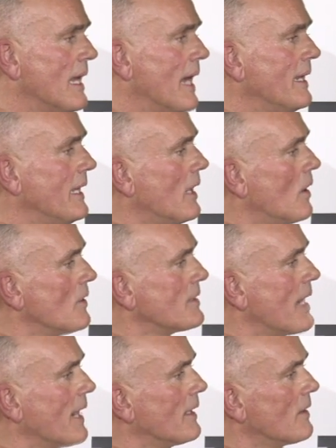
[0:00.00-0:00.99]
and he
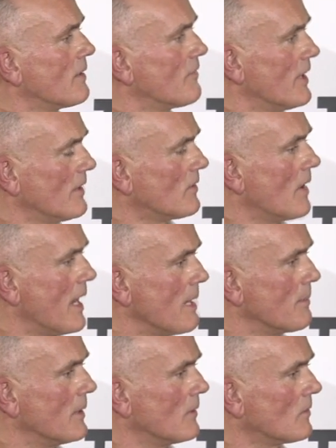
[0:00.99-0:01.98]
contacted the
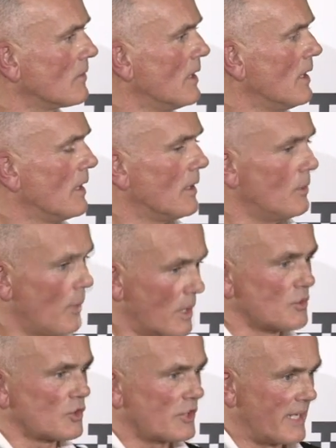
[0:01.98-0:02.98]
Wertheimers, who
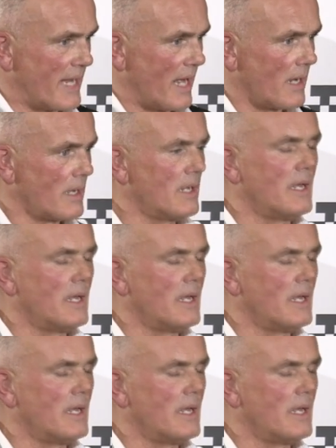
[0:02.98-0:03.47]
own Chanel,